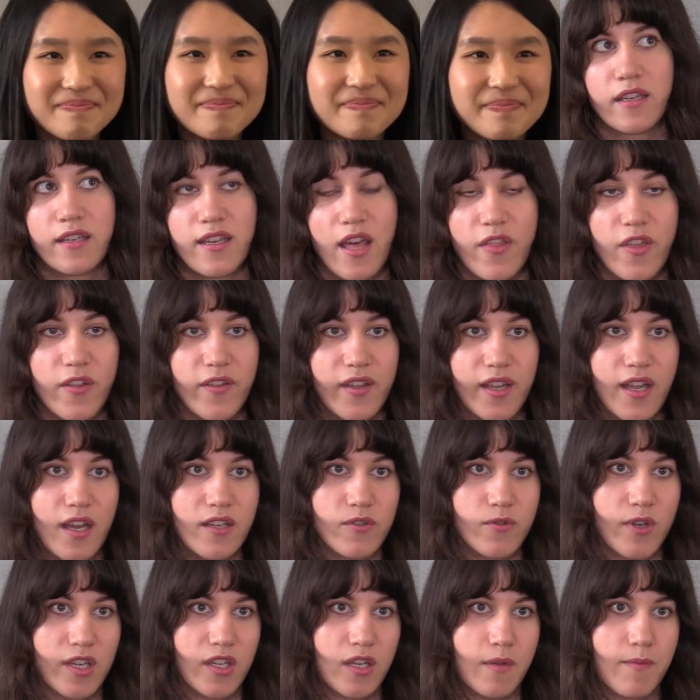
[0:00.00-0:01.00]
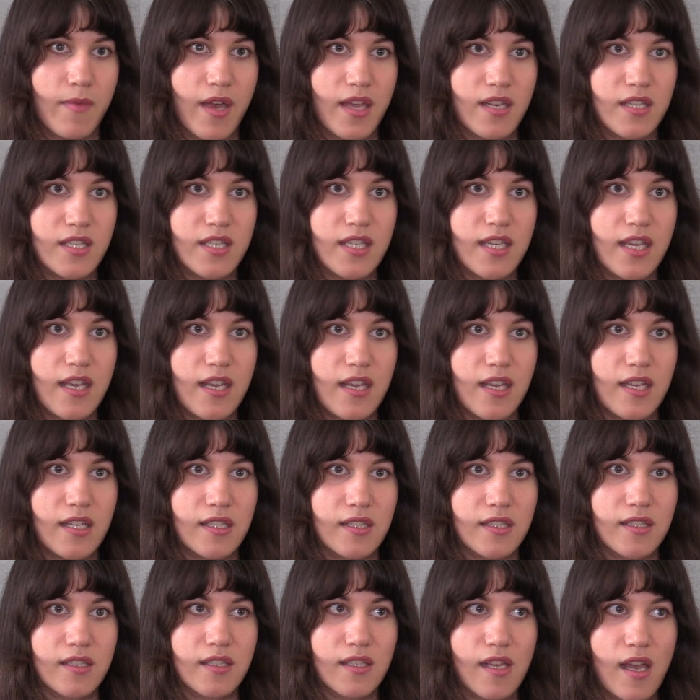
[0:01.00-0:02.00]
Another thing I'd recommend
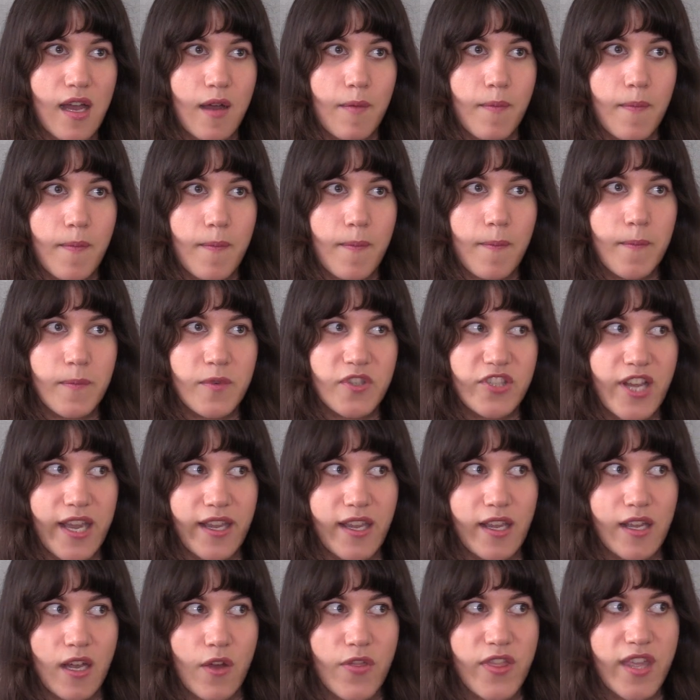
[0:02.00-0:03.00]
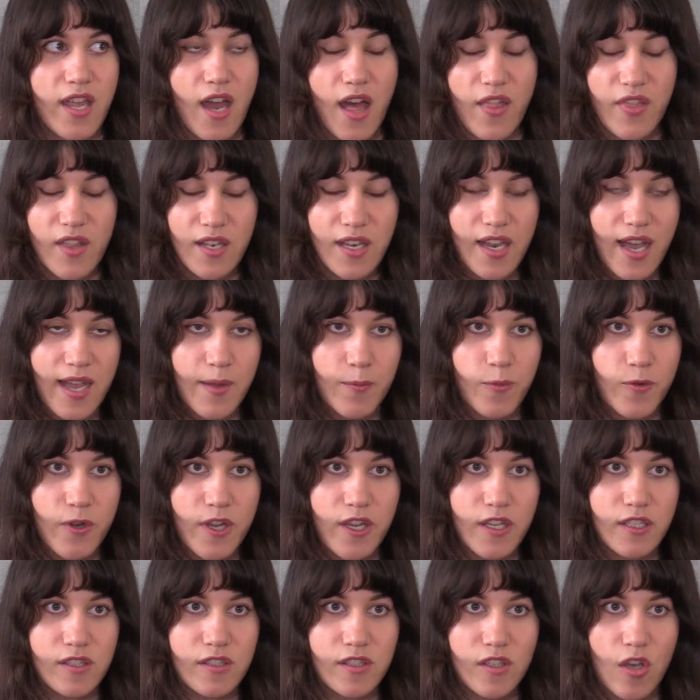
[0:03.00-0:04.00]
is checking out the other
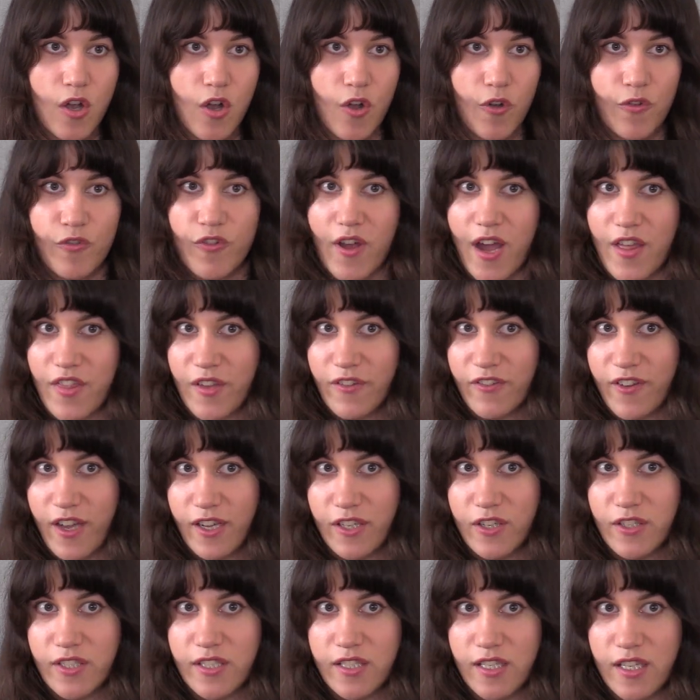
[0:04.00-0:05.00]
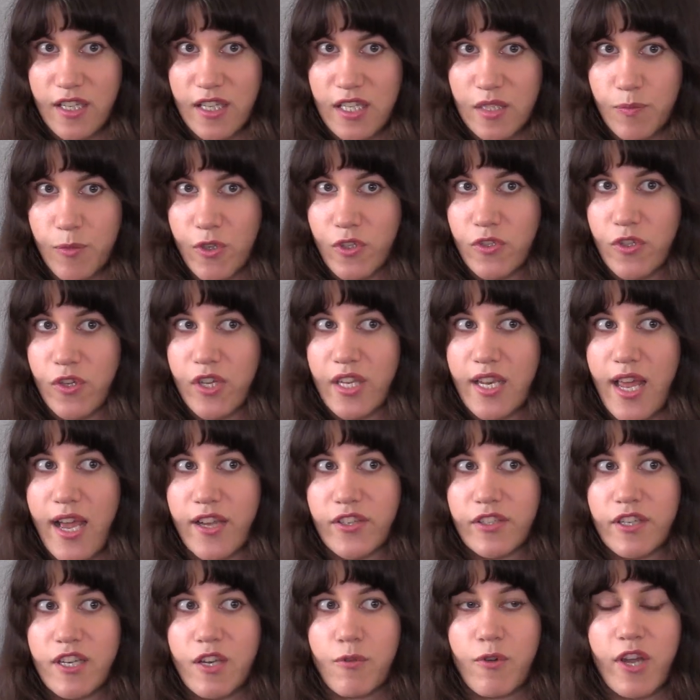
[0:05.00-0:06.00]
libraries of other faculties, because you can
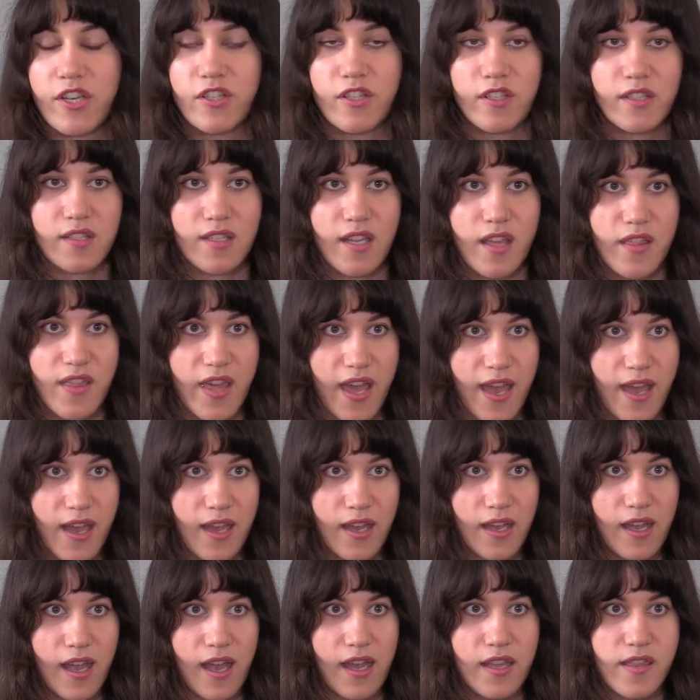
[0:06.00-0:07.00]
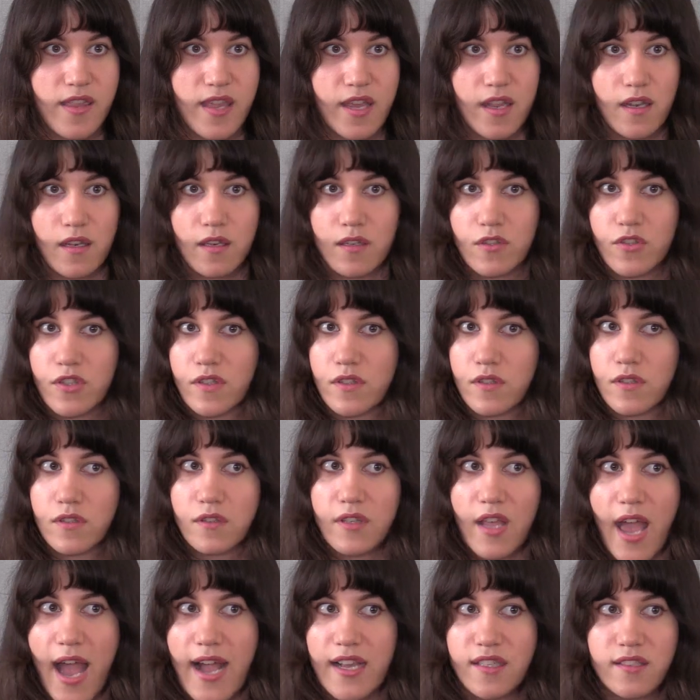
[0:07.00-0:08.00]
actually register there and then
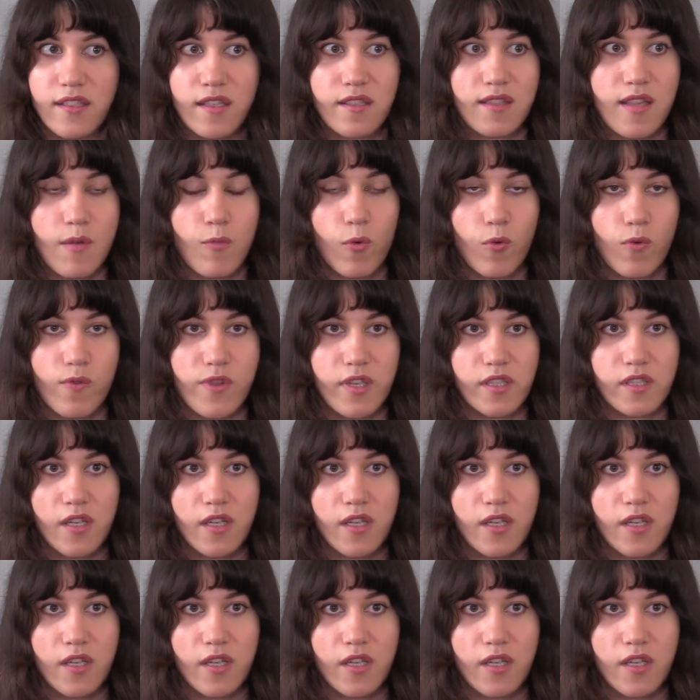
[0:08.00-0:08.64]
just access them all the